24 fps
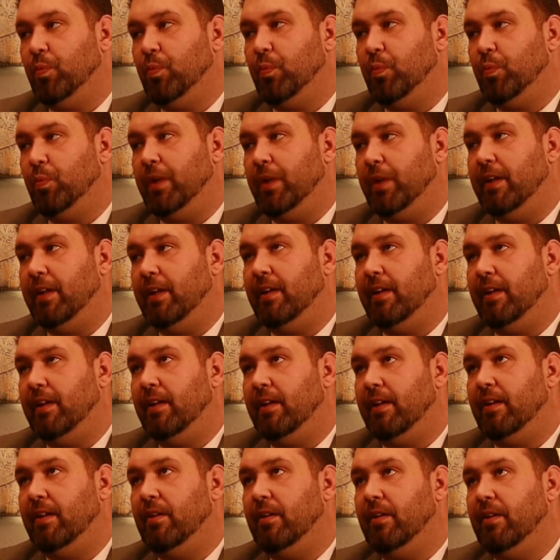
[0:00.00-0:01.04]

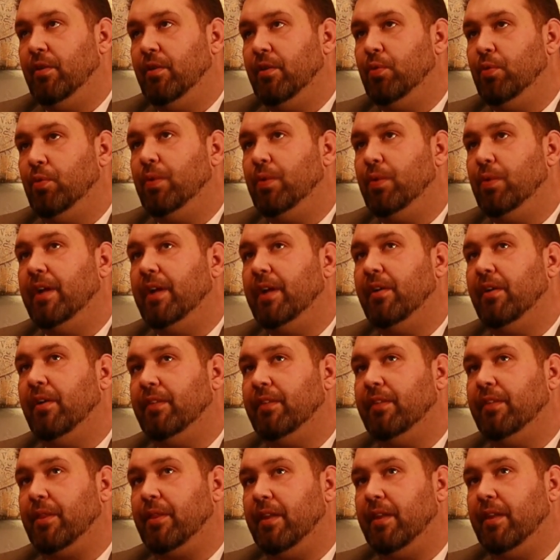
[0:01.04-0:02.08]
we agree on
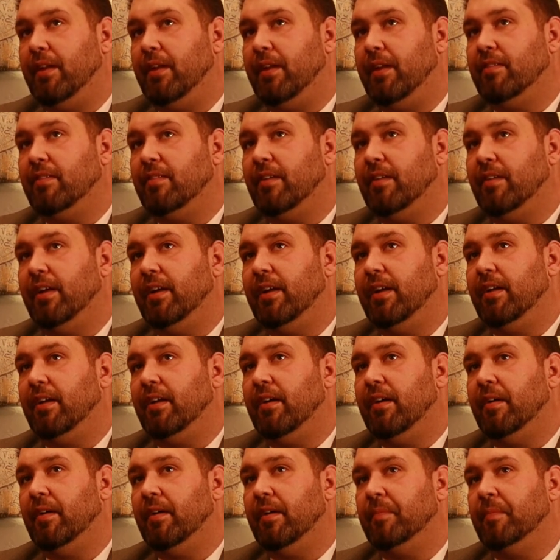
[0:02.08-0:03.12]
the things like
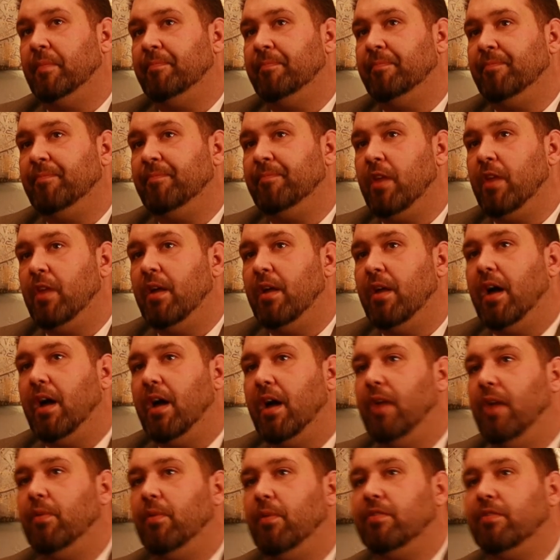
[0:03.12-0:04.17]
um,
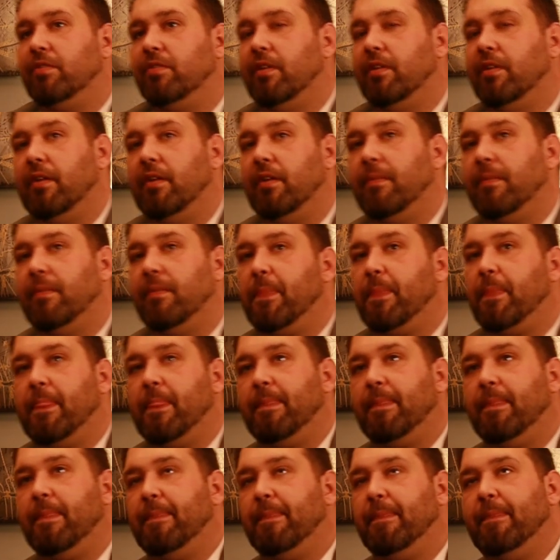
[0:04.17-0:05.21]
I always.
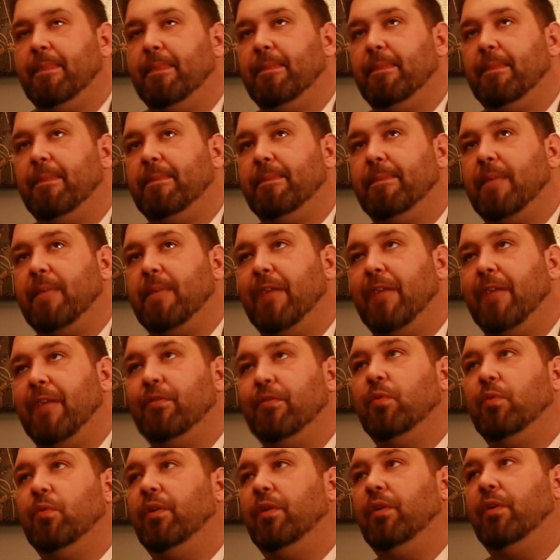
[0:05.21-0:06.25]

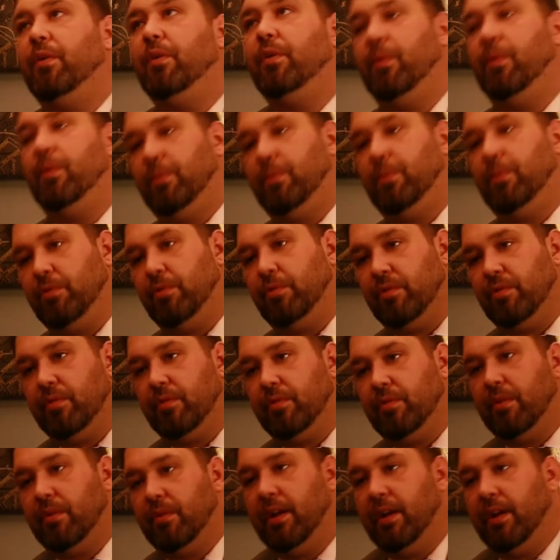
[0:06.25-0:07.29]
Everyone knows,
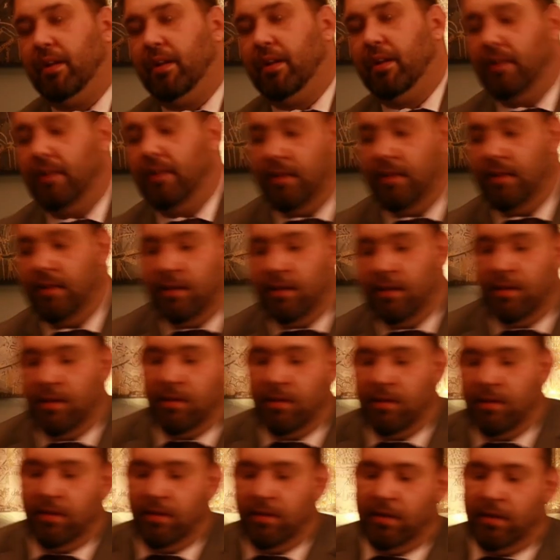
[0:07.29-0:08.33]
right?
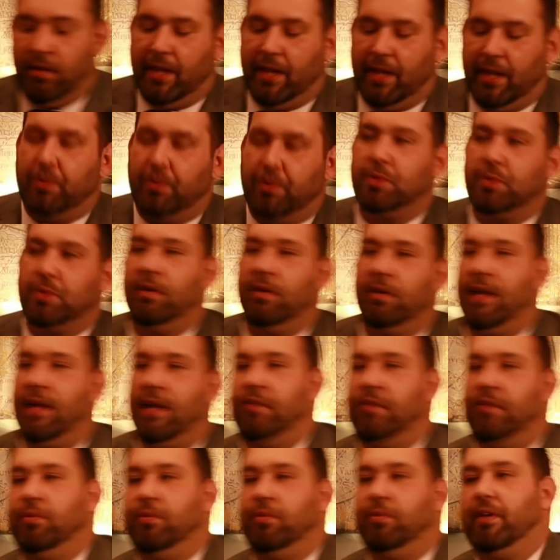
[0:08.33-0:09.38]
The language we're
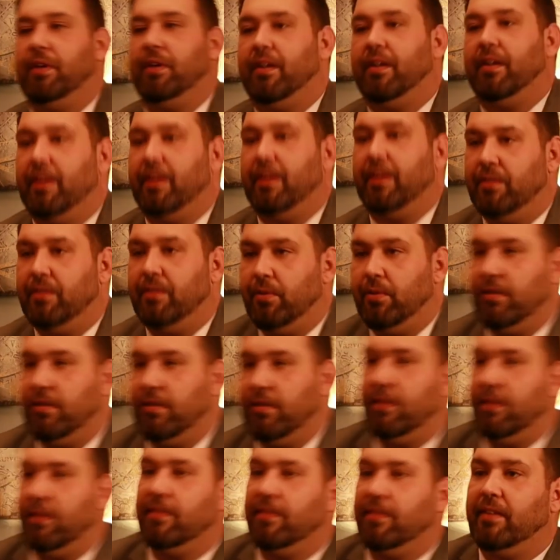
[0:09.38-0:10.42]
allowed to and not allowed to use in a
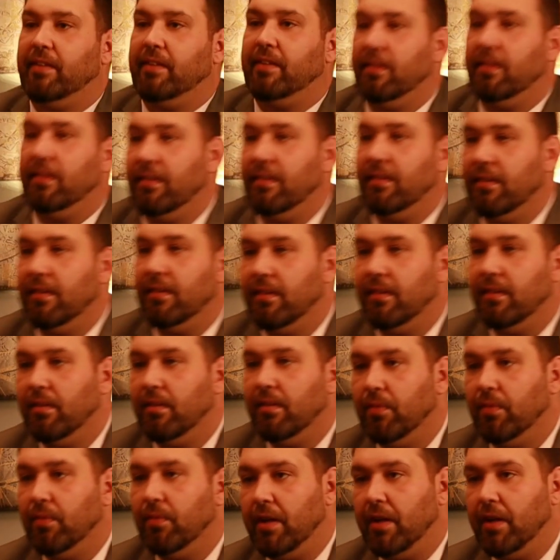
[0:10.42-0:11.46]
listing,
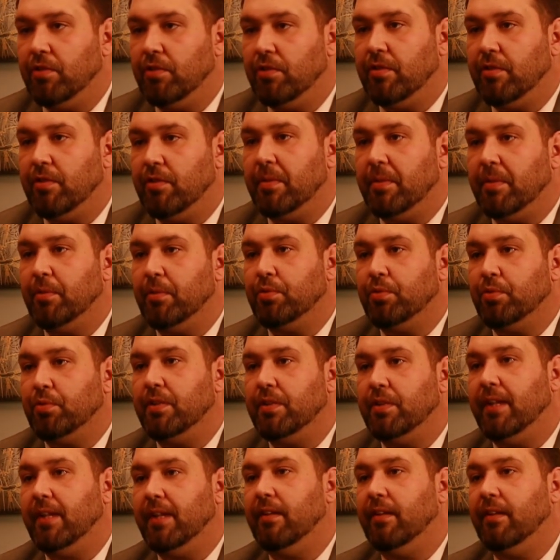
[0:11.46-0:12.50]
right? It's some of the most
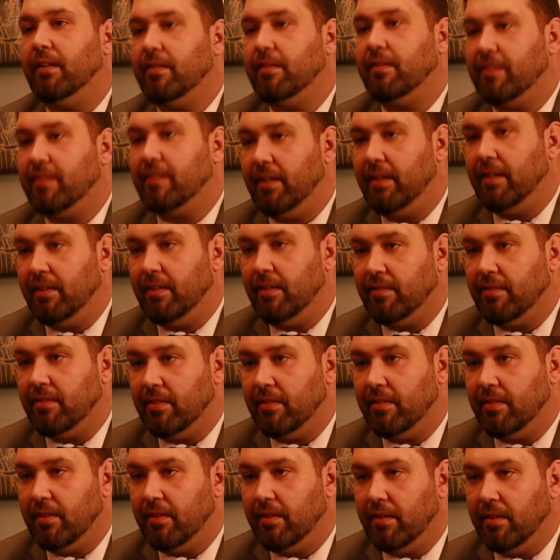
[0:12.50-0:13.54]
ridiculous ho- things. Ho-
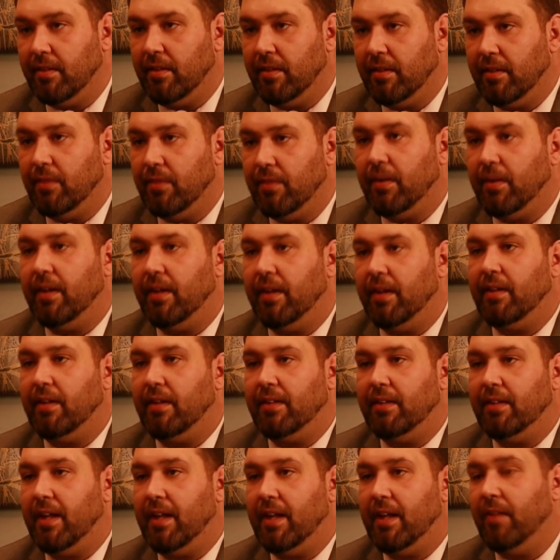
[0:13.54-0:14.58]
hopefully right? It,
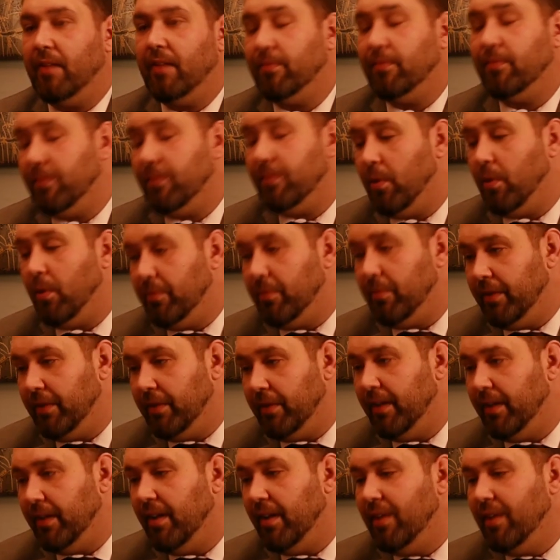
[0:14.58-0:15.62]
yeah,
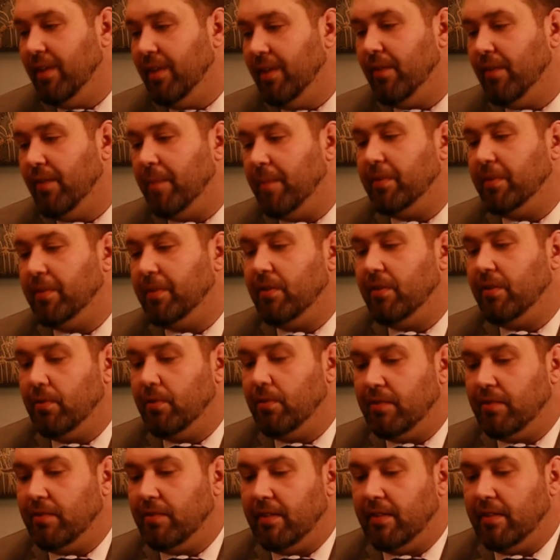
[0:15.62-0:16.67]
hopefully, right? But to
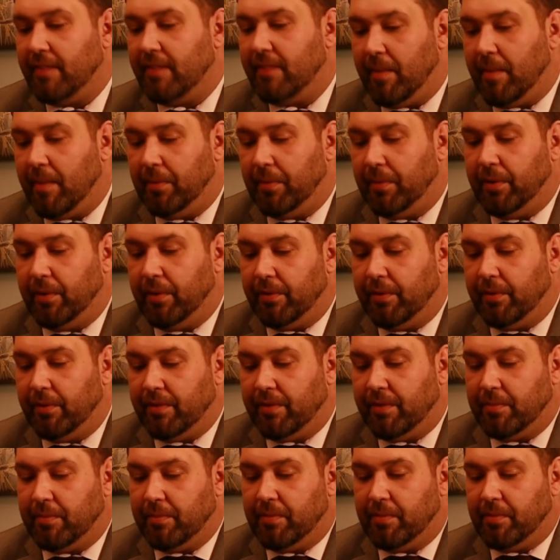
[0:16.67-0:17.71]
use the example that always
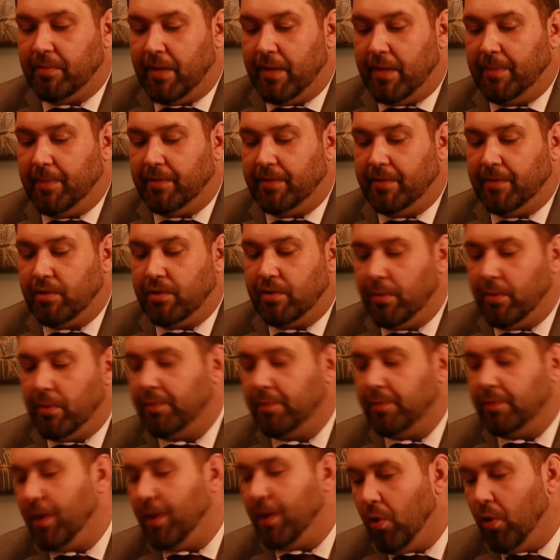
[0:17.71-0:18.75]
comes to mind because it's always
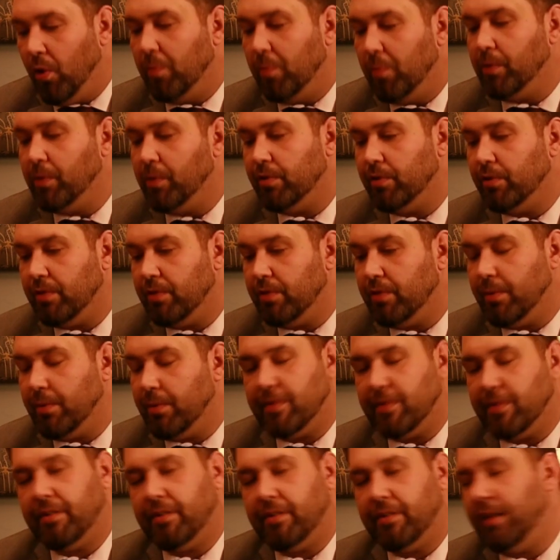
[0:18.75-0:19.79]
my homeowner's
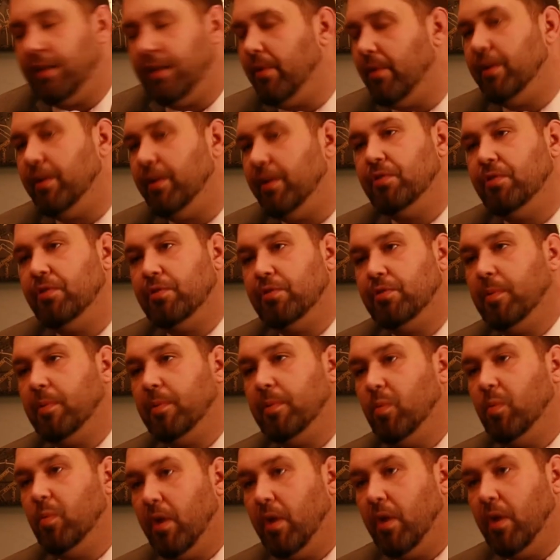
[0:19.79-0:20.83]
request to like, oh, can you just put
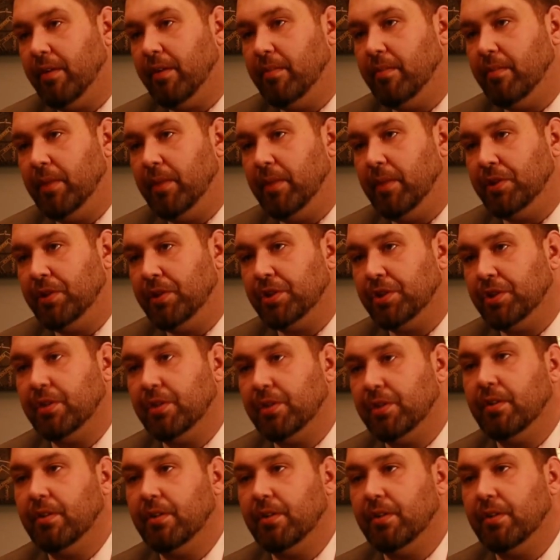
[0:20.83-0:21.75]
walk to beach? Yeah